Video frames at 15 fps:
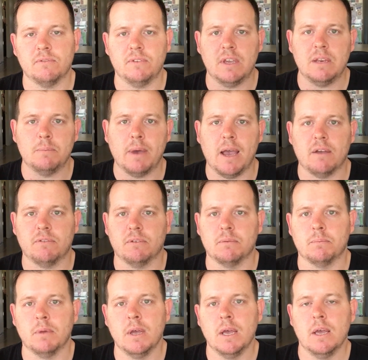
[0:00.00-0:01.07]
feedback
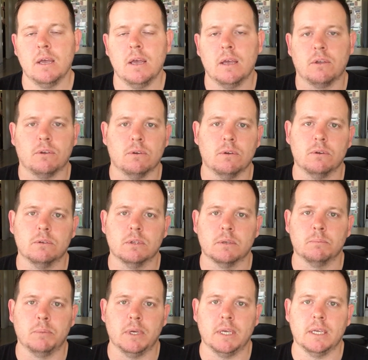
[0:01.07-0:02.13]
from Google
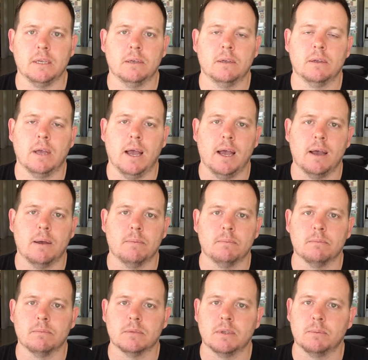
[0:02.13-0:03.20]
and Bing.
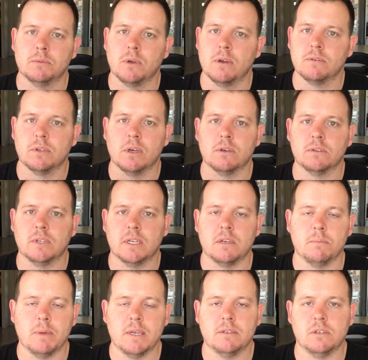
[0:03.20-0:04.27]
Sometimes they'll send
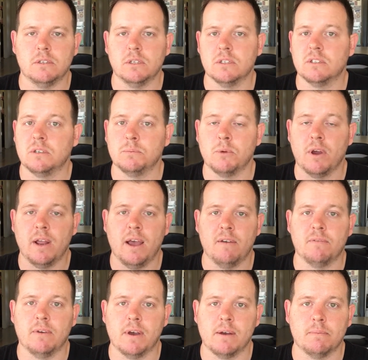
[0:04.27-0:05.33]
you messages. You might
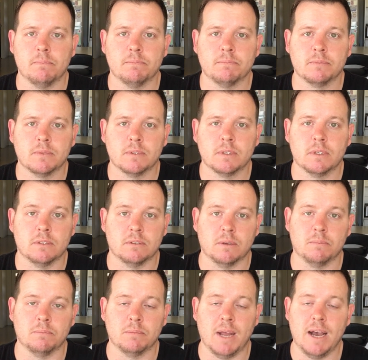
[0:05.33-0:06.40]
have
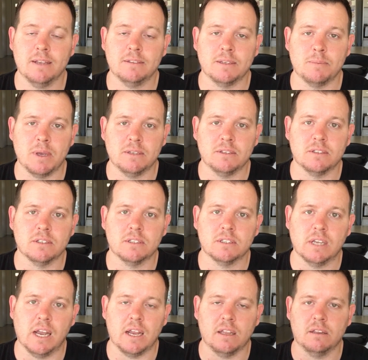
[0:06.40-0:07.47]
some nasty messages
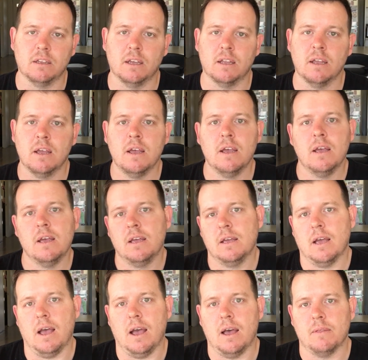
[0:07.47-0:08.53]
saying that
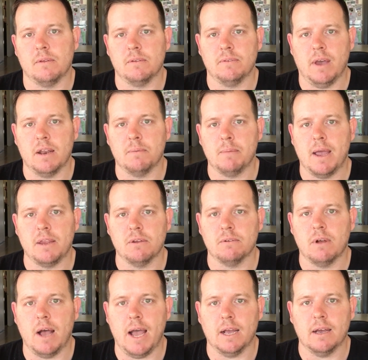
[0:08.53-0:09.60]
you've had a manual
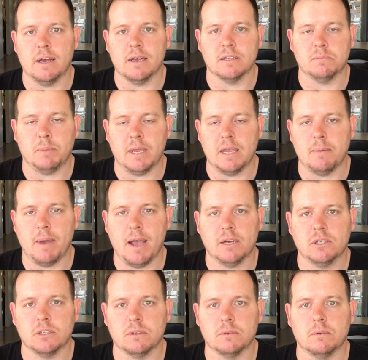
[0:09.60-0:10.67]
spam
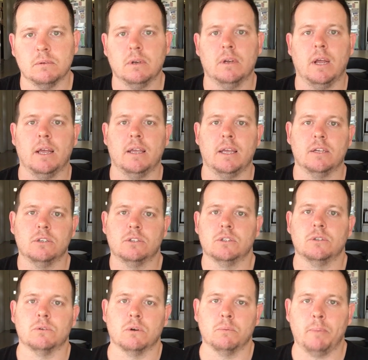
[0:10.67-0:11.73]
action against
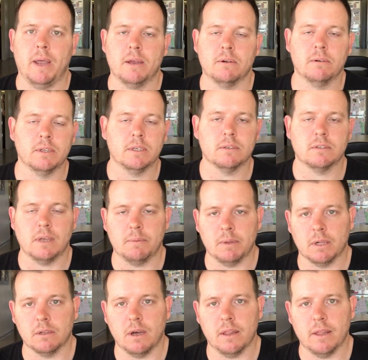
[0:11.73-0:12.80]
you, or a penalty or
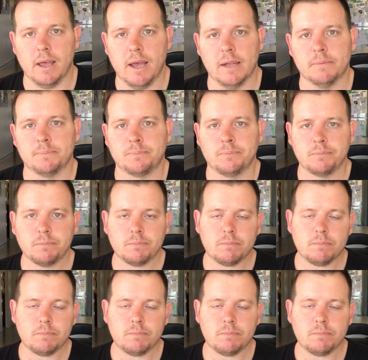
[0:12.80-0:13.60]
something like that.